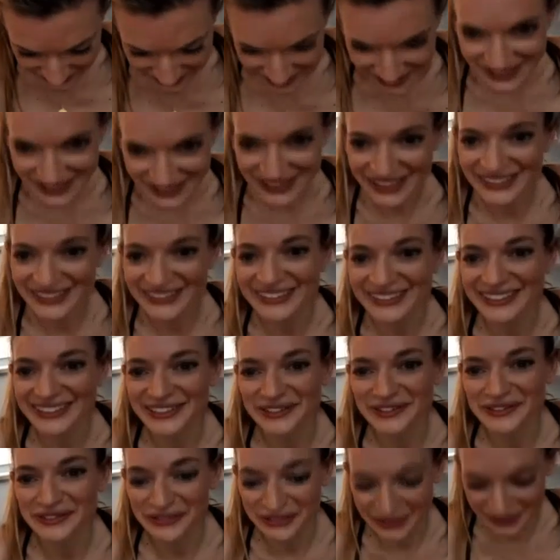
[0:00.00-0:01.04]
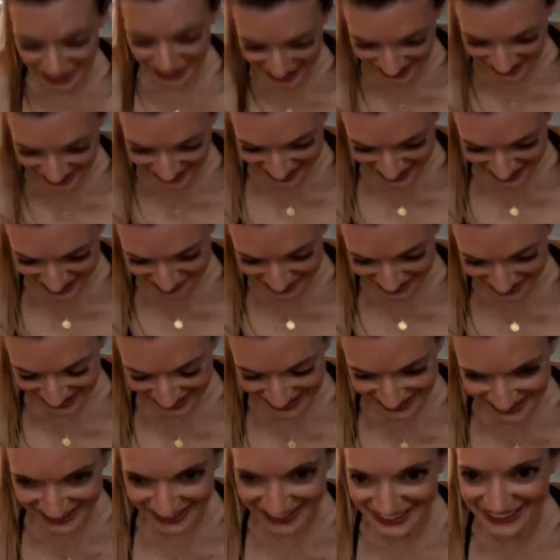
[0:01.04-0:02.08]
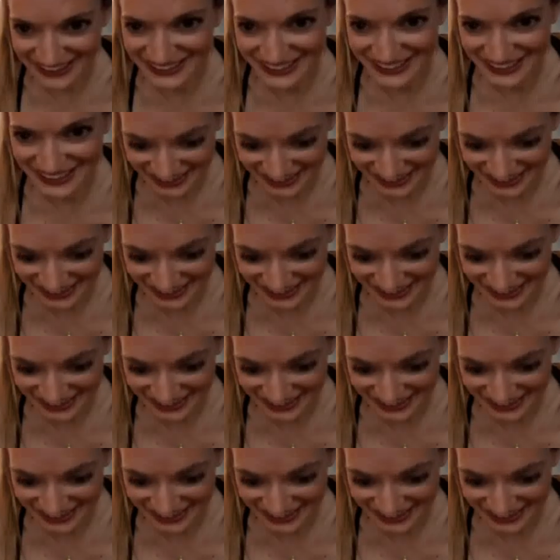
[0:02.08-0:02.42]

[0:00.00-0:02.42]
Suddenly you flare in my sight,